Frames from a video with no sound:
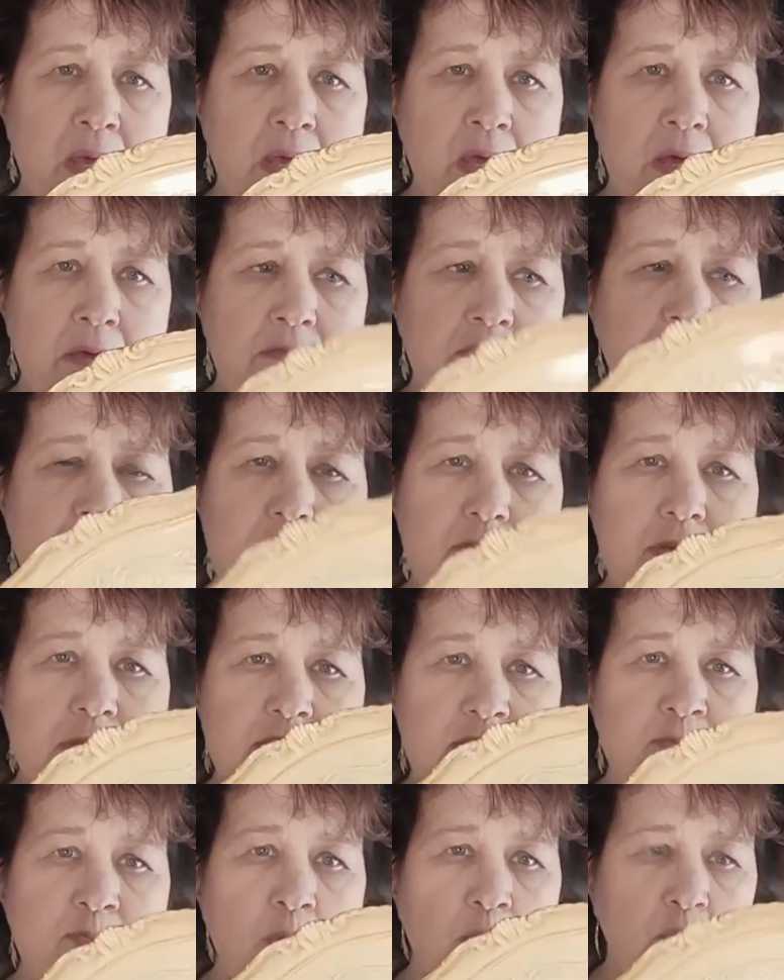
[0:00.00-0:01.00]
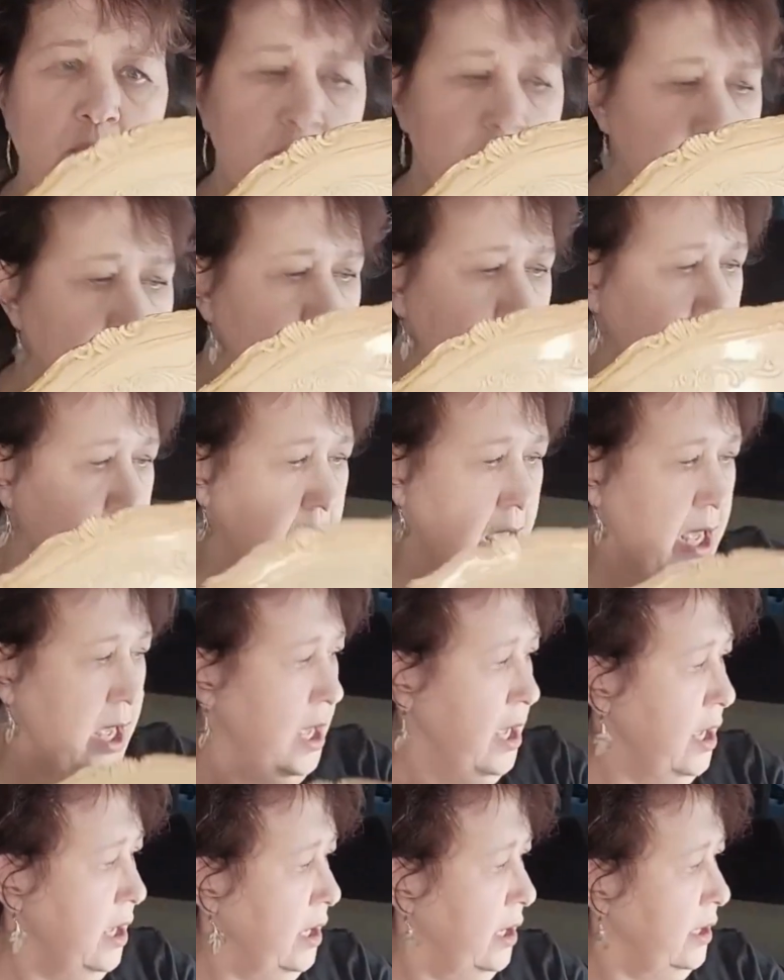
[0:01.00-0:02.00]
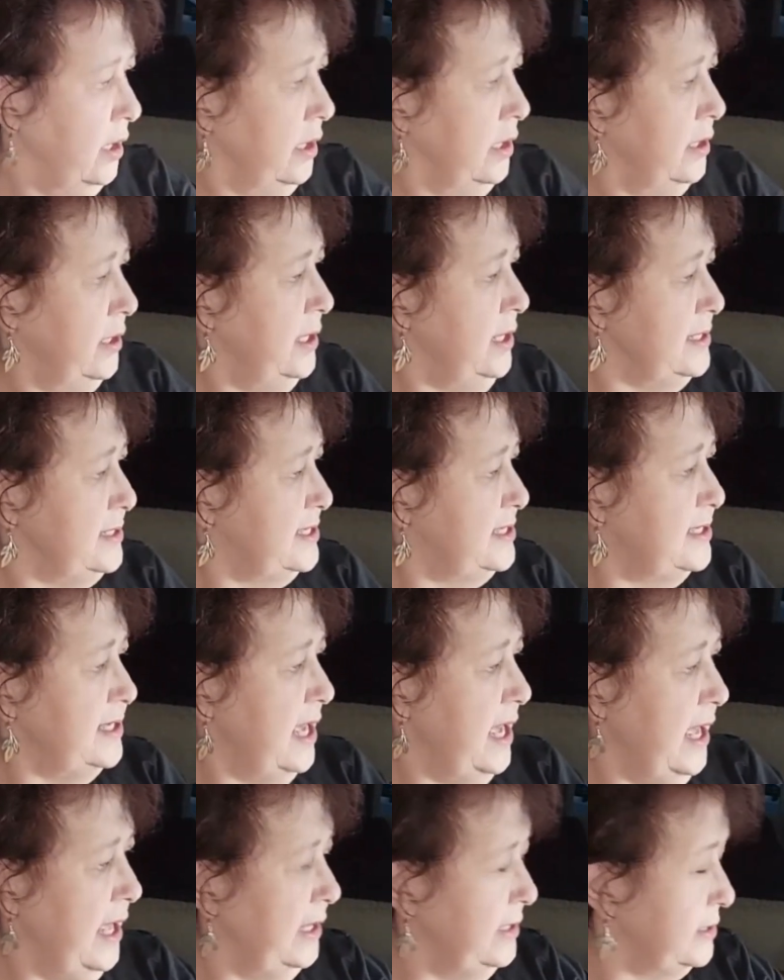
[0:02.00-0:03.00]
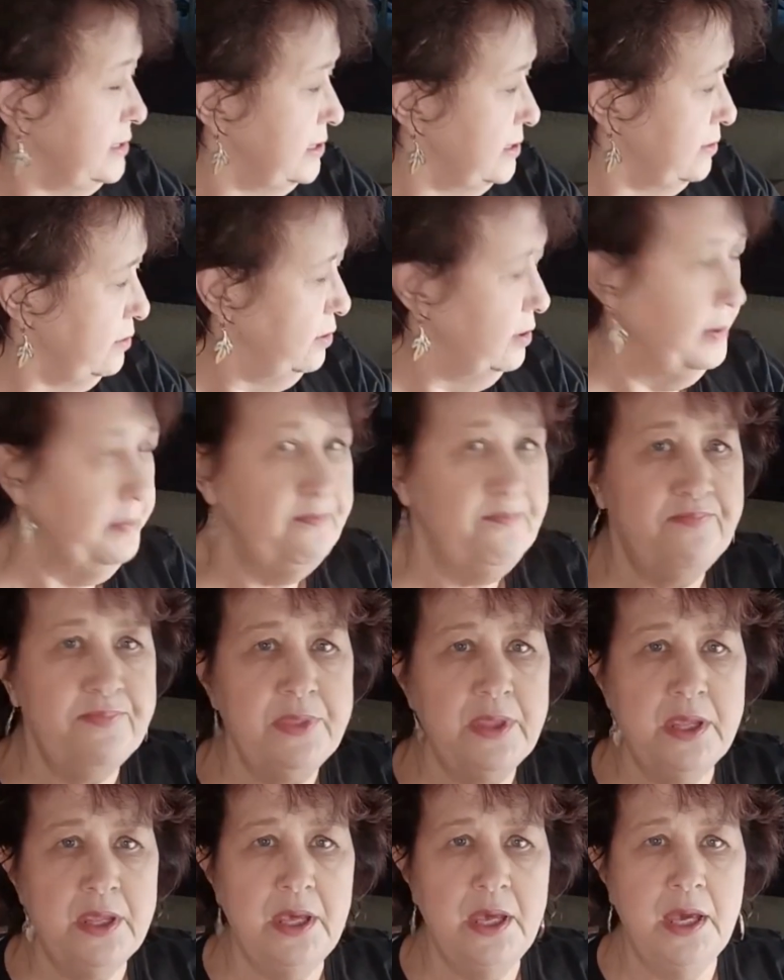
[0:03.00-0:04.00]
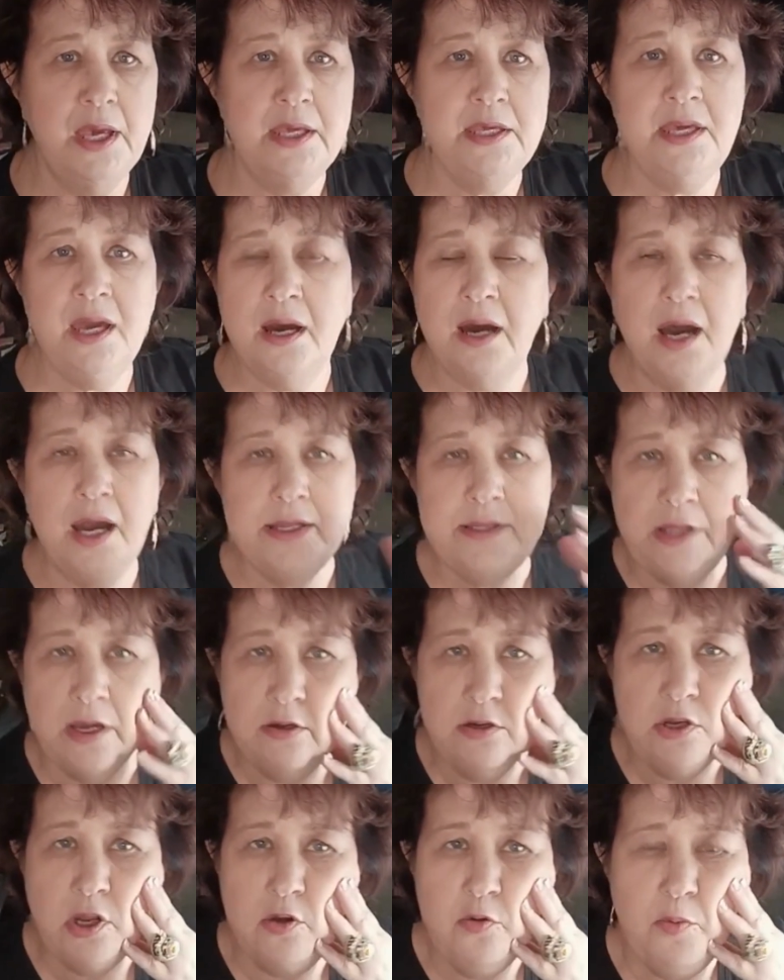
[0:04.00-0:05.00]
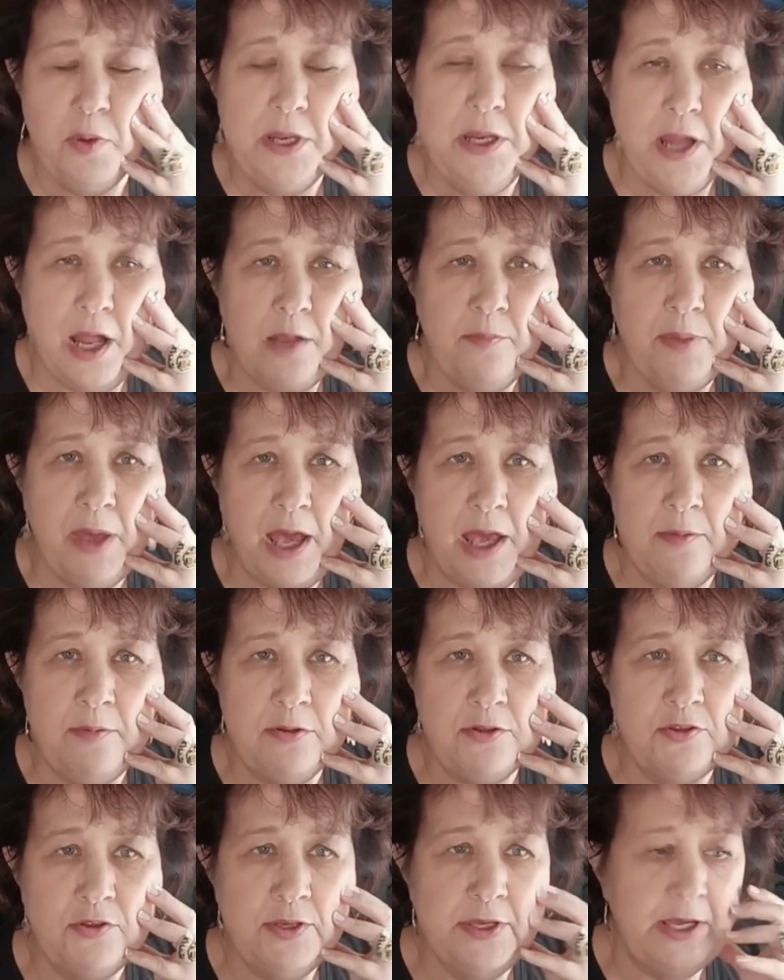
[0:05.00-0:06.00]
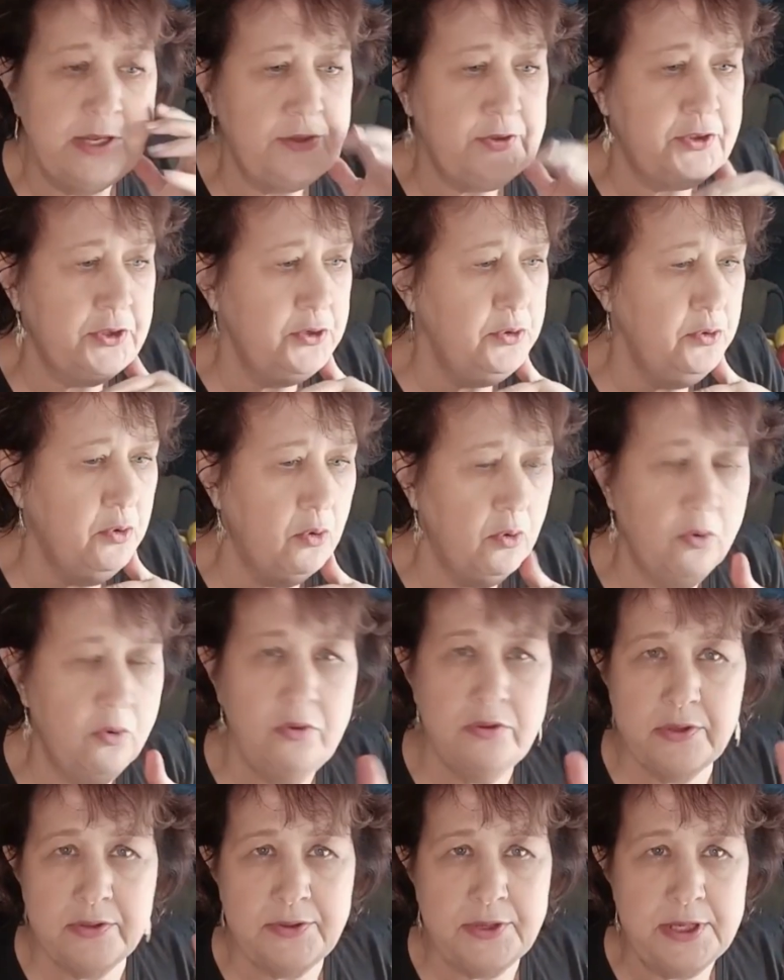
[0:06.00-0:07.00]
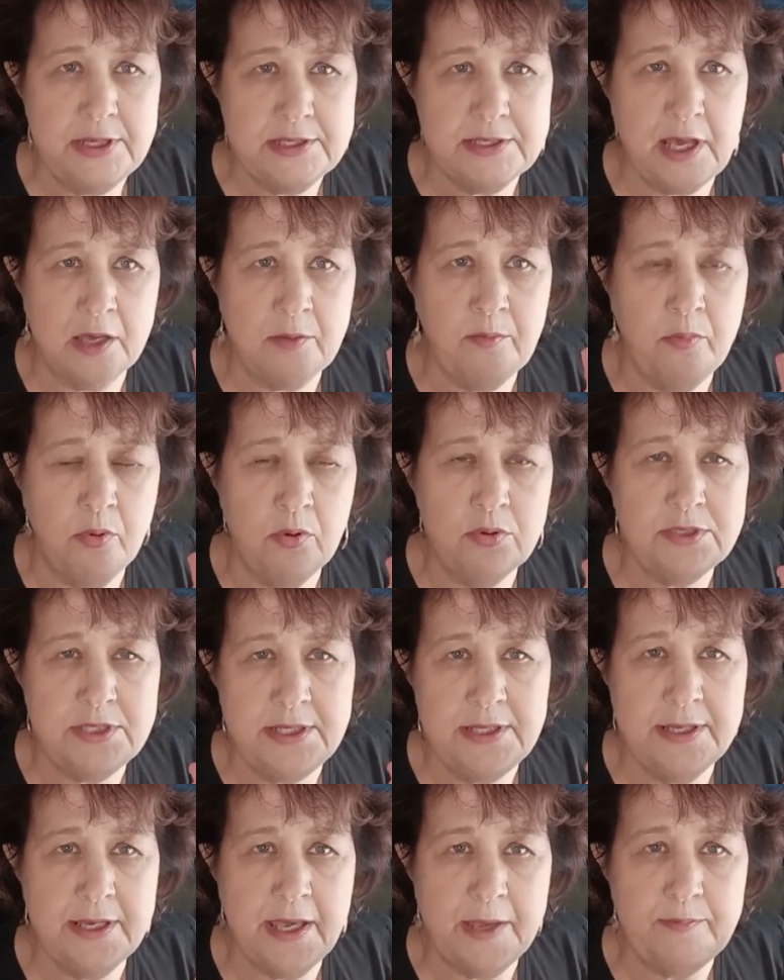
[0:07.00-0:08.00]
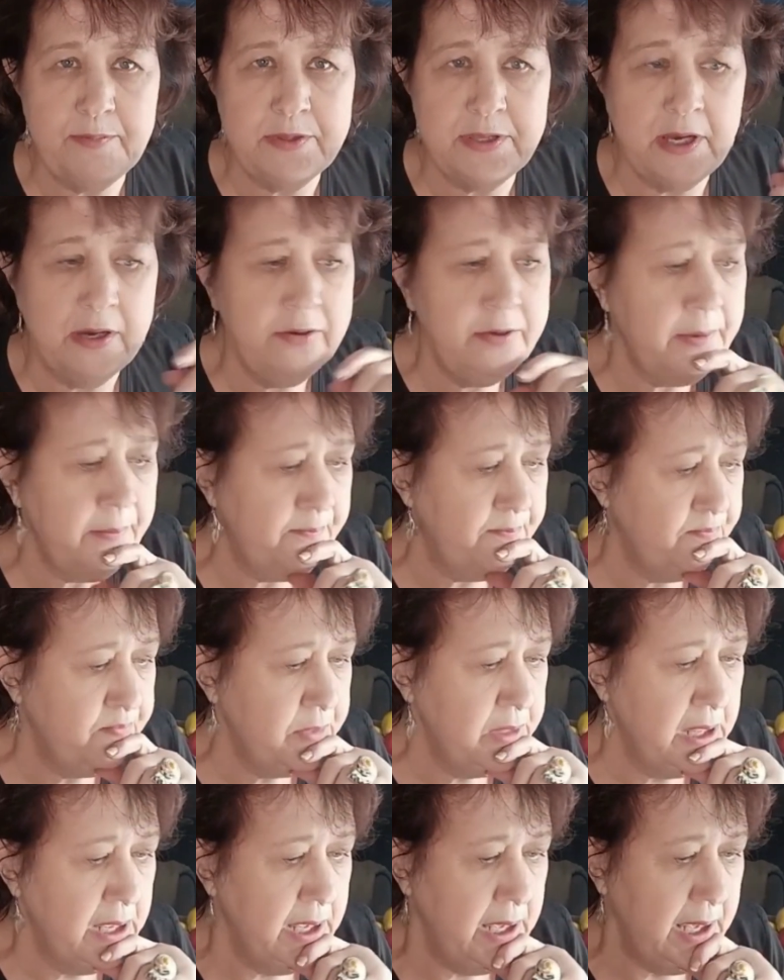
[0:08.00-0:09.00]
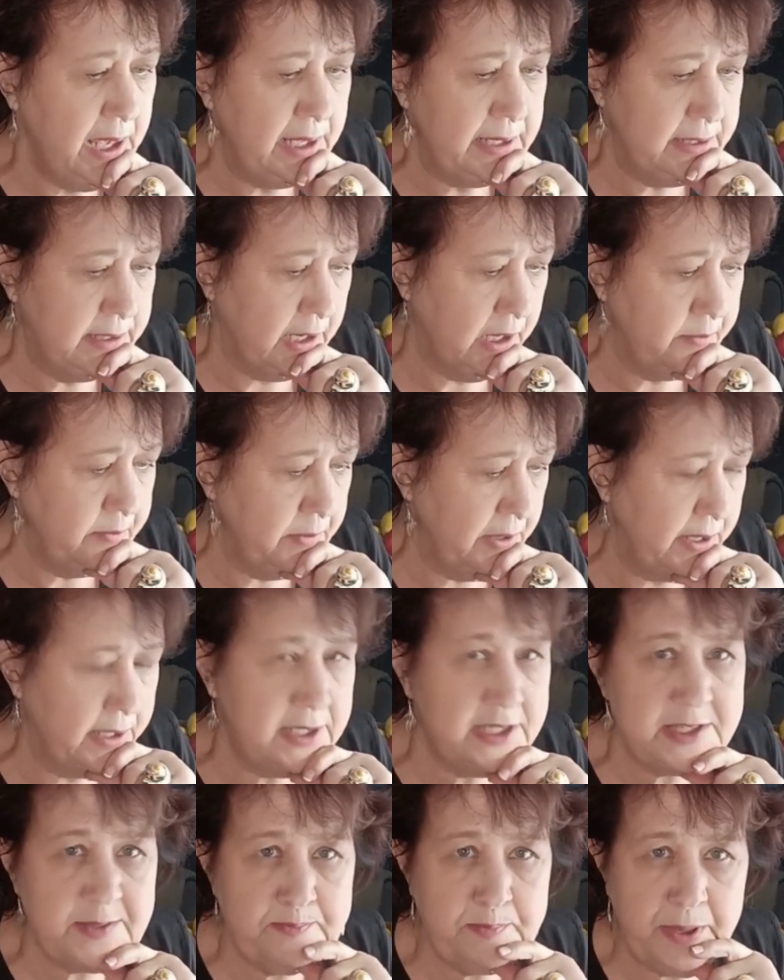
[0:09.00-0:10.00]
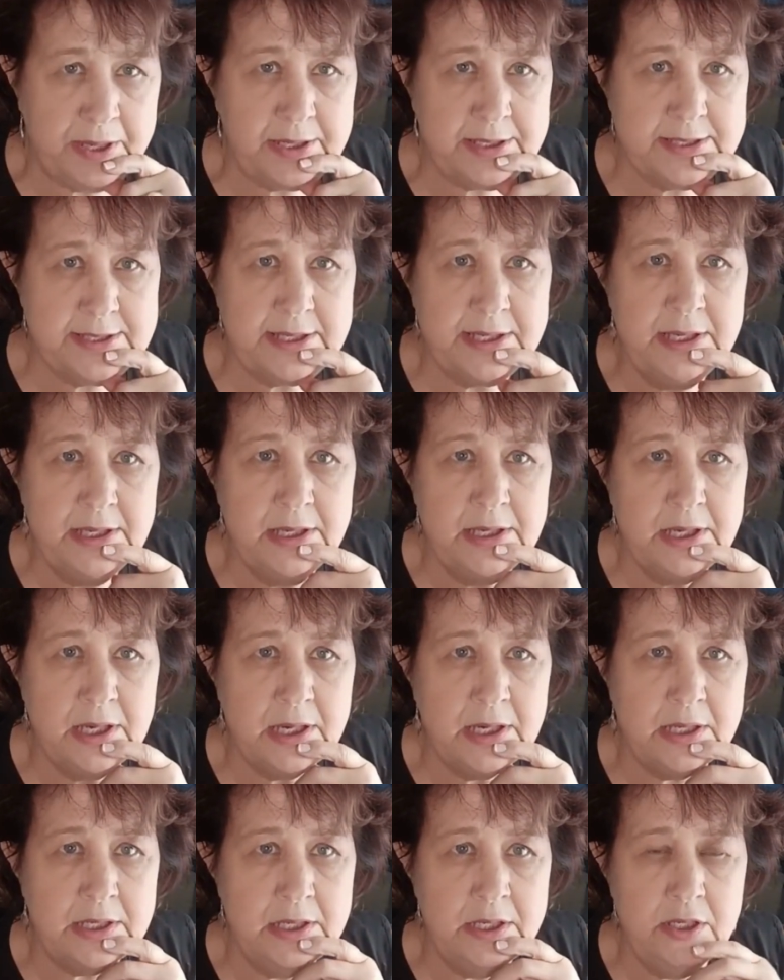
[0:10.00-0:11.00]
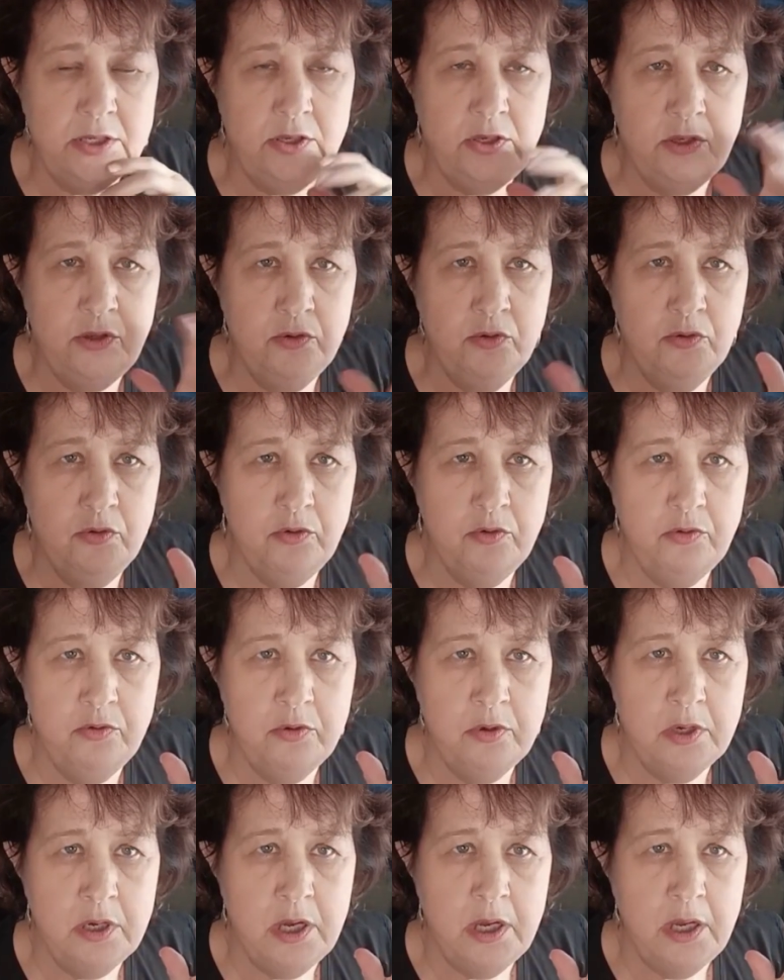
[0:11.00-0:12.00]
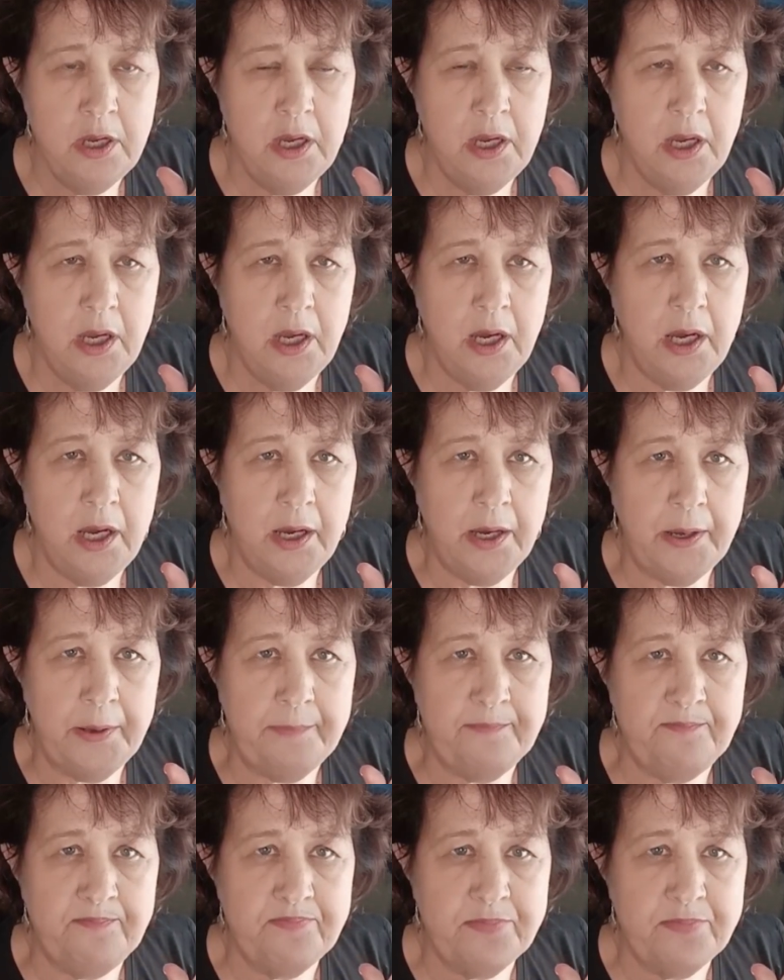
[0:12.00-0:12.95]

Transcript: very small. Yes, and yeah, I don't know when I'll be able to get through all the things I bought in Cape Town, and I'm expecting a new, no,